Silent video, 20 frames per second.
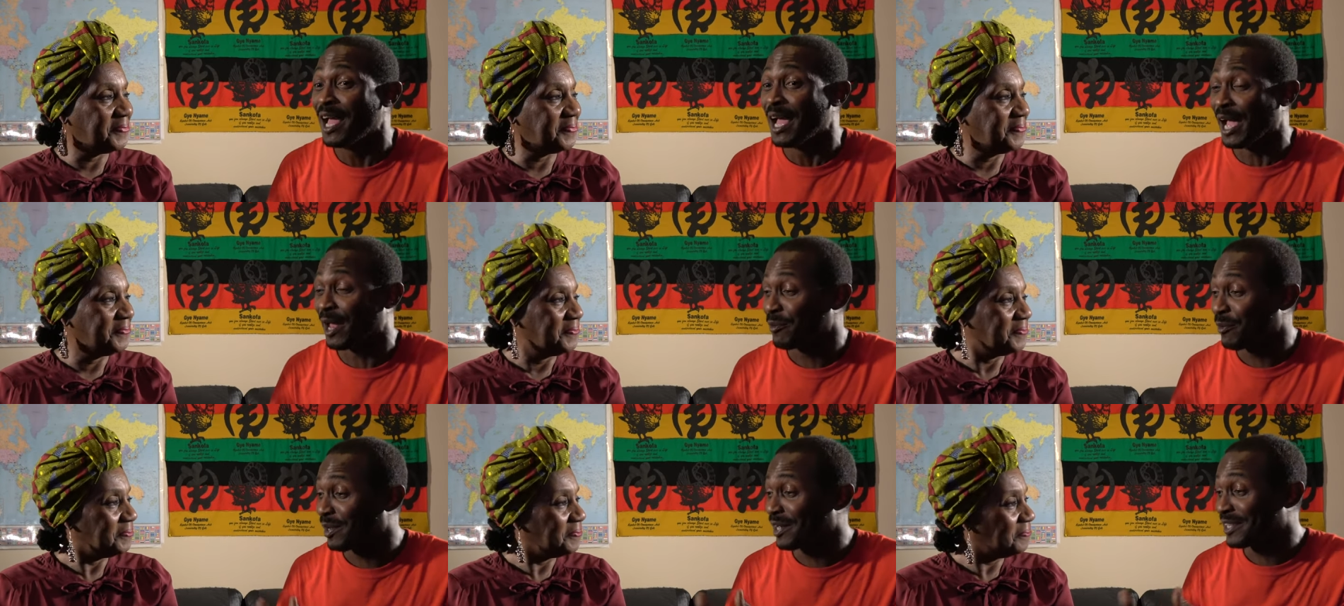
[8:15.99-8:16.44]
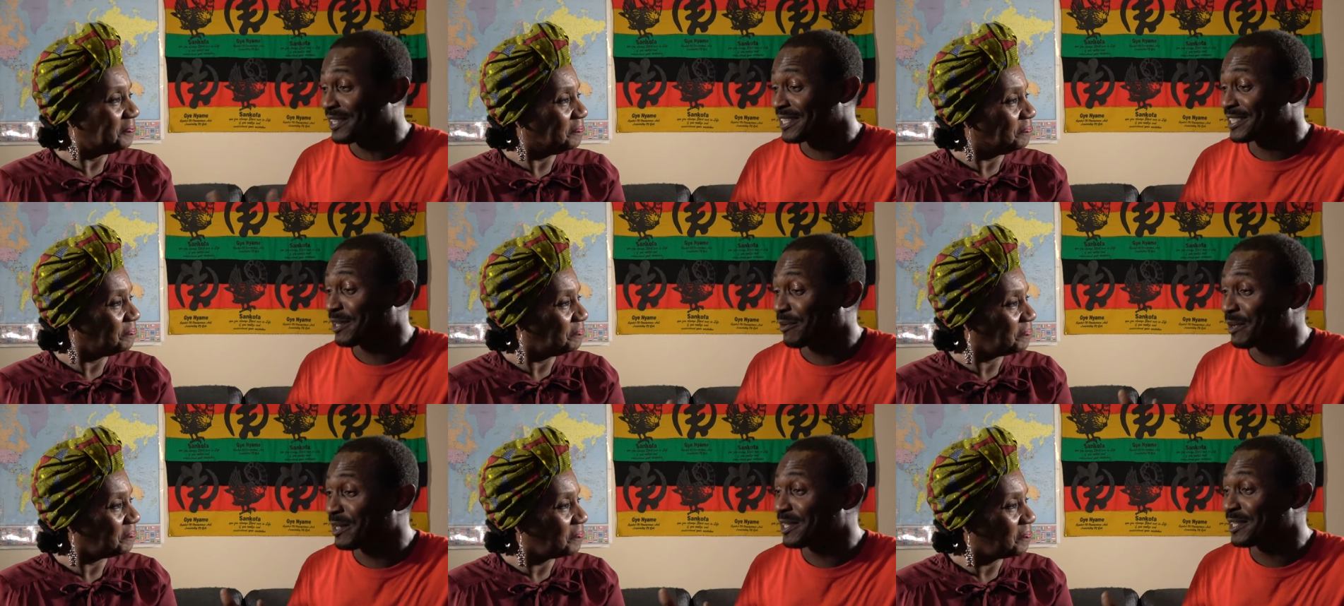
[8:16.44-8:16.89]
Speaker 1: And one of the things
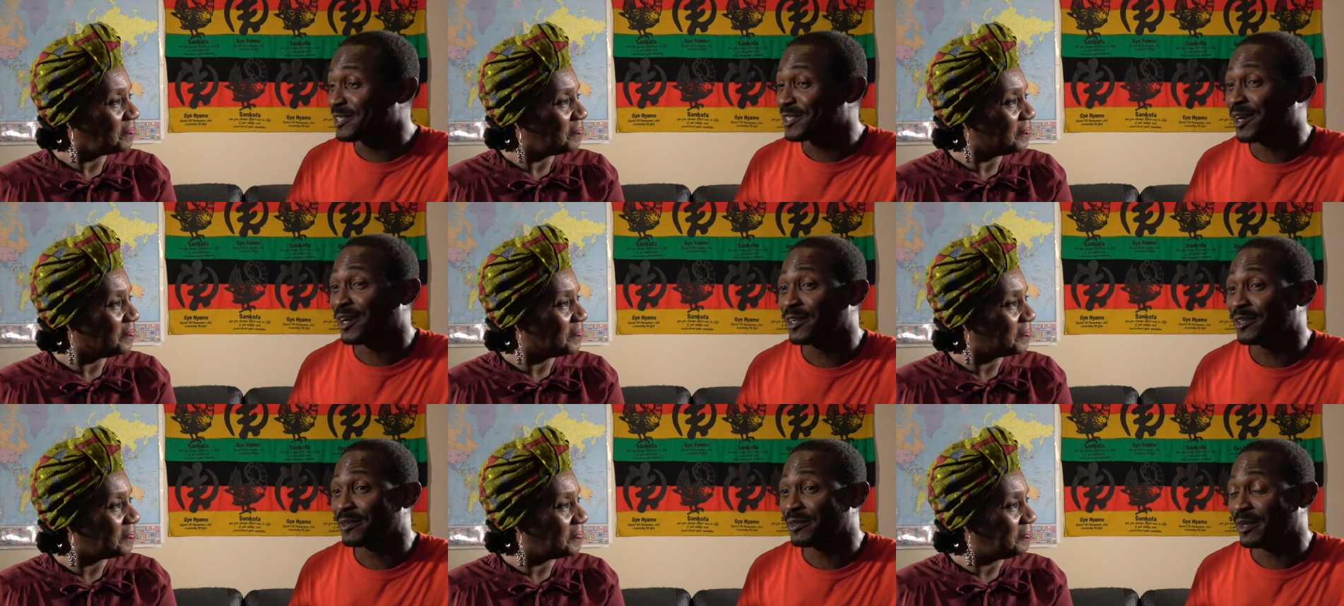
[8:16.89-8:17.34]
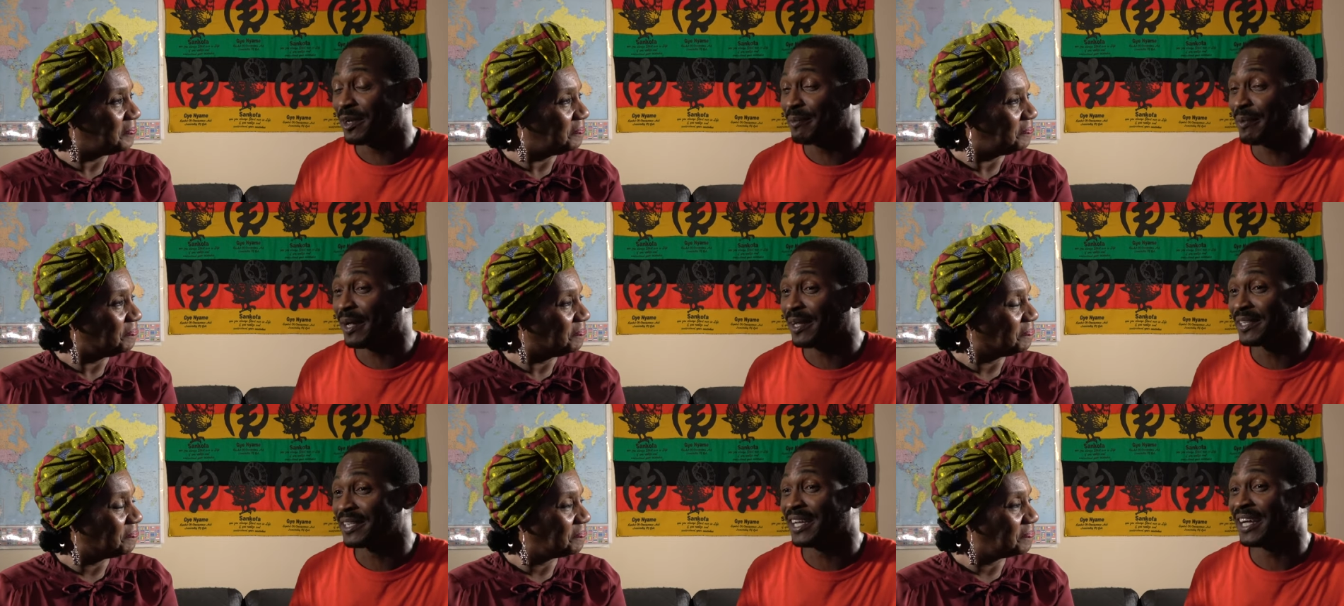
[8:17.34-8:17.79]
I wanted to talk to you
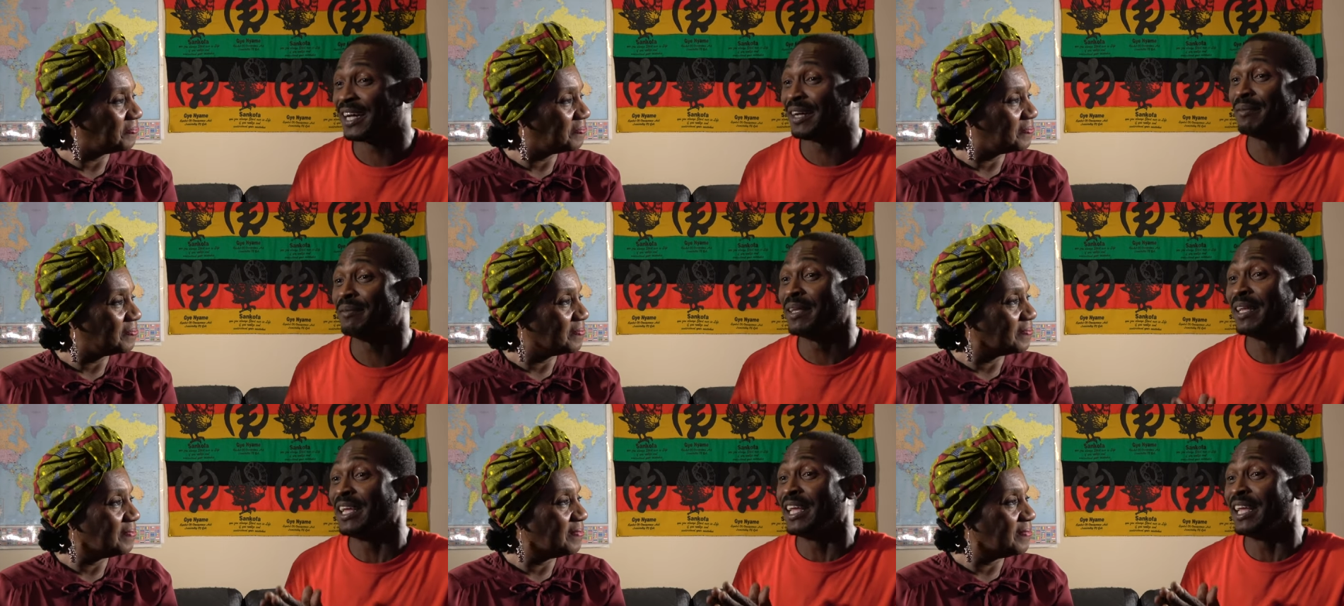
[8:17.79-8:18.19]
about, uh,